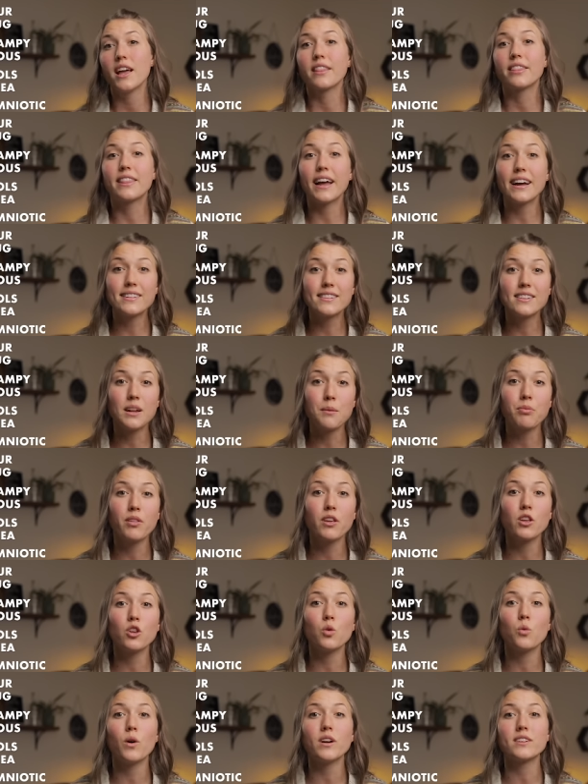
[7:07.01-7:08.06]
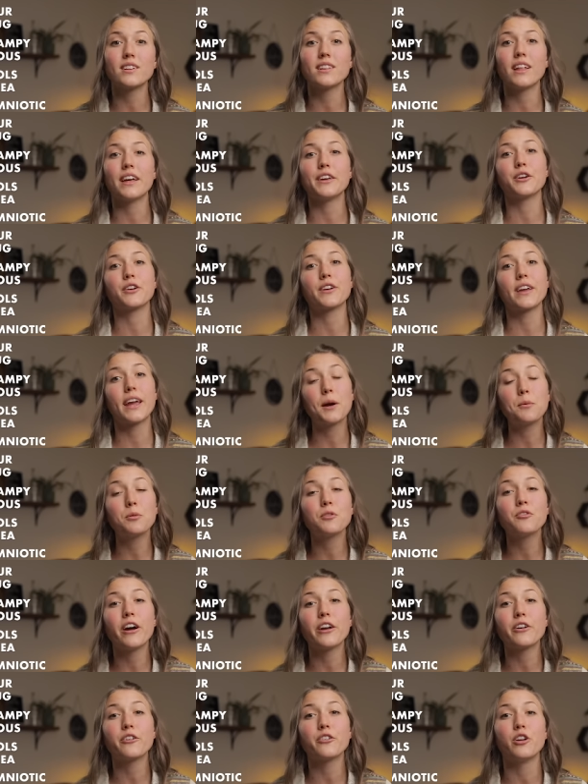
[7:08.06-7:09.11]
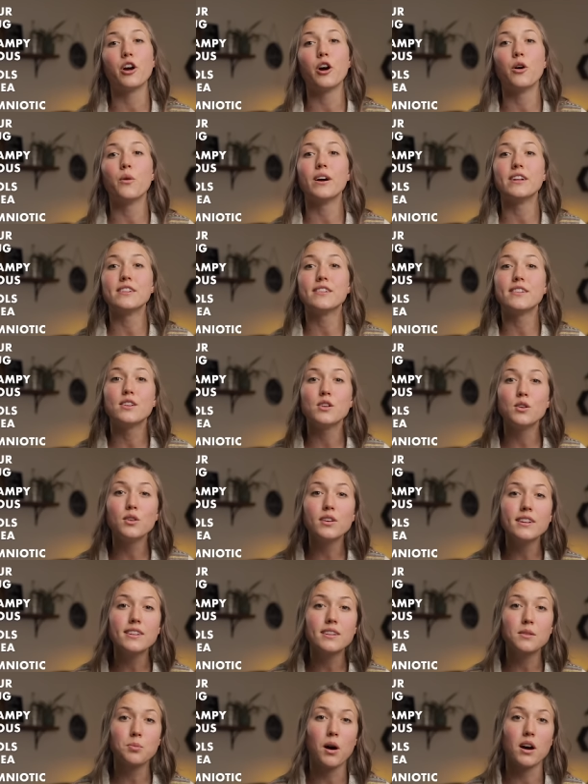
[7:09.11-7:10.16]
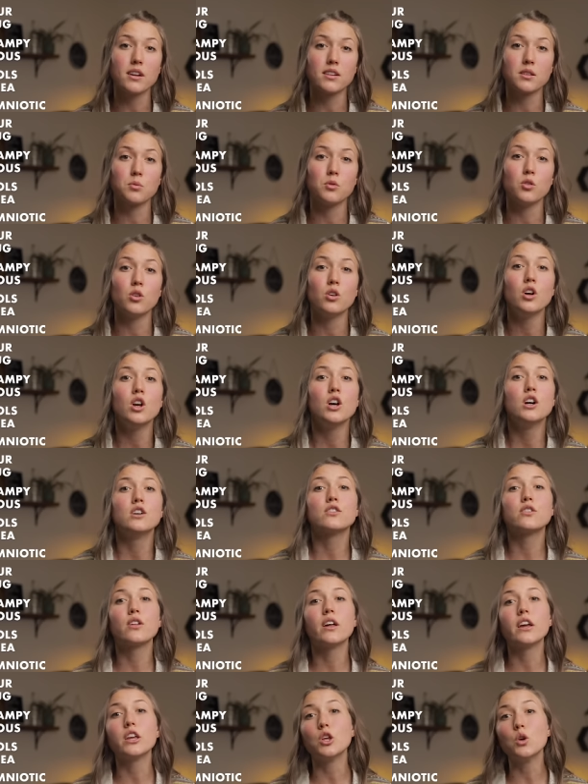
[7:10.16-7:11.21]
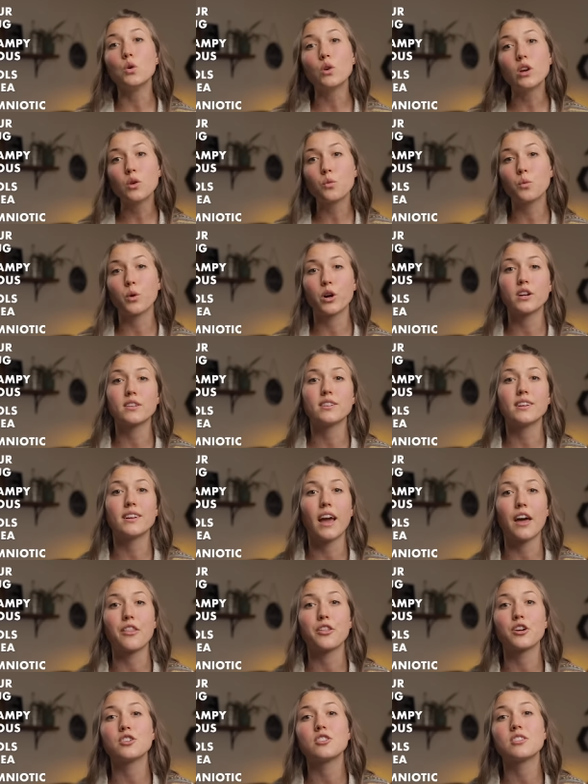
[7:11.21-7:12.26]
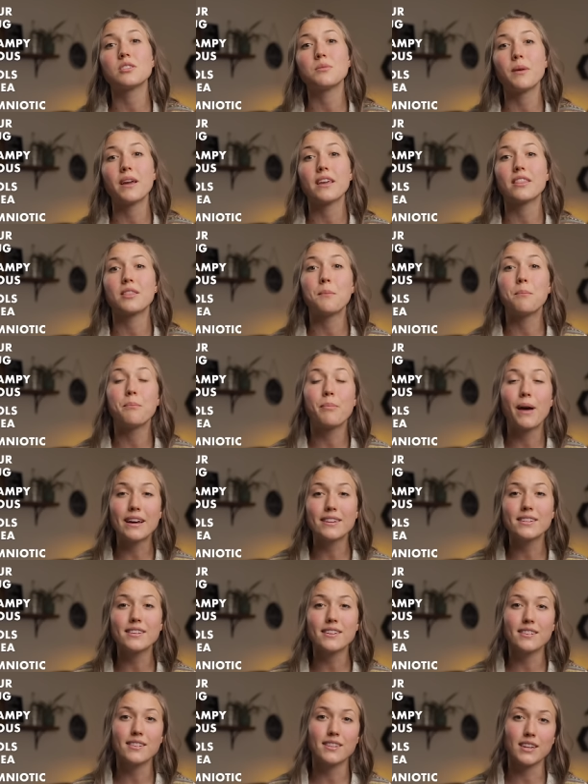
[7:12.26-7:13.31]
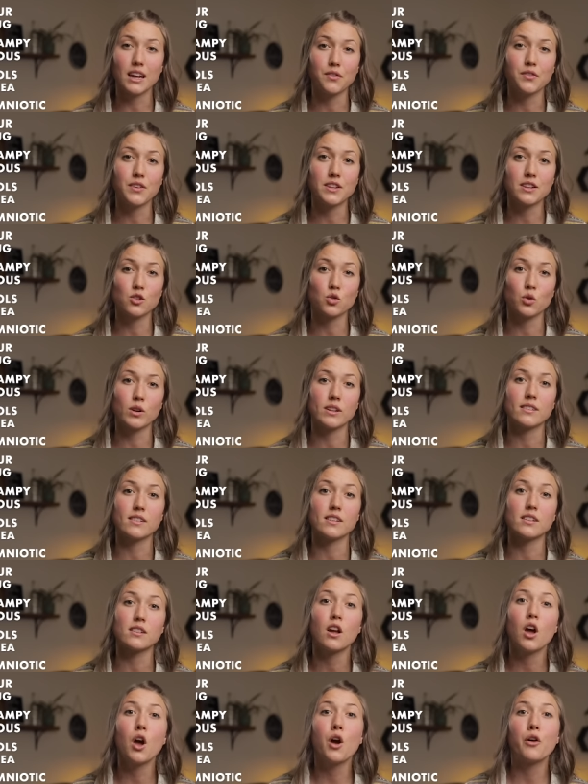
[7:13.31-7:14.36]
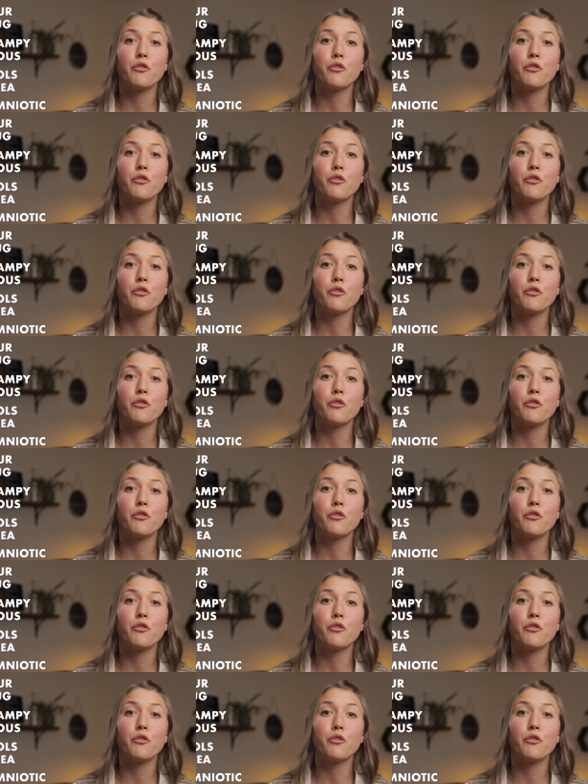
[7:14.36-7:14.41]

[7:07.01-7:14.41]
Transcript: That's something you'll want to let your care provider know as soon as possible so that you can work together to make the best and safest choices